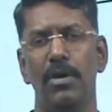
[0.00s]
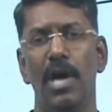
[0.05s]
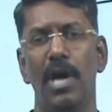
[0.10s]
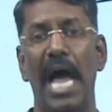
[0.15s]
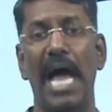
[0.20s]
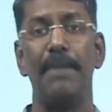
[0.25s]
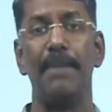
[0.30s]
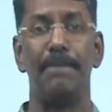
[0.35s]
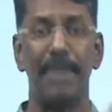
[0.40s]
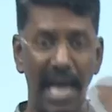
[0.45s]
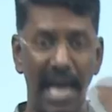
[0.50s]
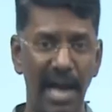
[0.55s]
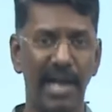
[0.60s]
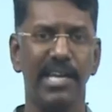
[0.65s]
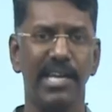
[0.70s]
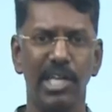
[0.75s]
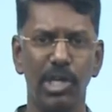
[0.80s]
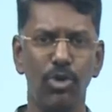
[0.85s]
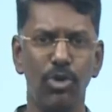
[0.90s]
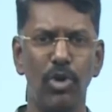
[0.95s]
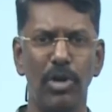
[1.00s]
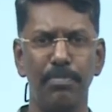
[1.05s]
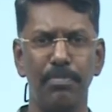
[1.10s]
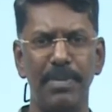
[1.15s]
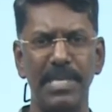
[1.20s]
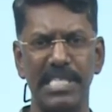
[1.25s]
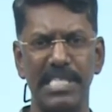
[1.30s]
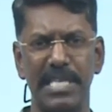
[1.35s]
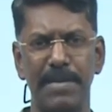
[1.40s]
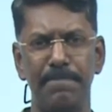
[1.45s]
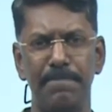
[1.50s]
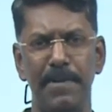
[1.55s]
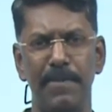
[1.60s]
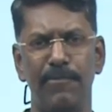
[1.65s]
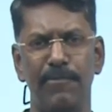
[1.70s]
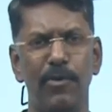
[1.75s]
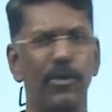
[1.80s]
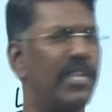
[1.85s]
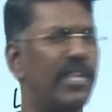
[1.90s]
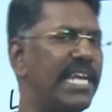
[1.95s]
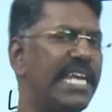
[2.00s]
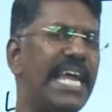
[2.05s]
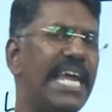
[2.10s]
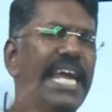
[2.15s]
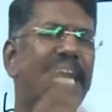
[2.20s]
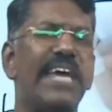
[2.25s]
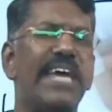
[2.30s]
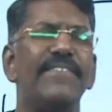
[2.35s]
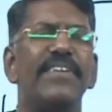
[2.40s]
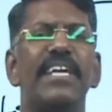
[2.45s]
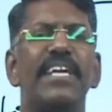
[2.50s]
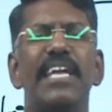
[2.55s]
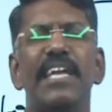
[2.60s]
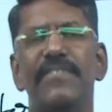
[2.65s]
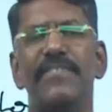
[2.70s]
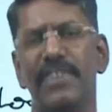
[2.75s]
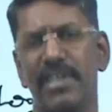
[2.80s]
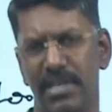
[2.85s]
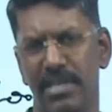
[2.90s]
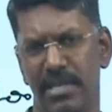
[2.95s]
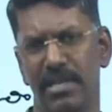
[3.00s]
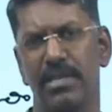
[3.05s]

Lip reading: And beyond the UN Peacekeeping Force, India never and never.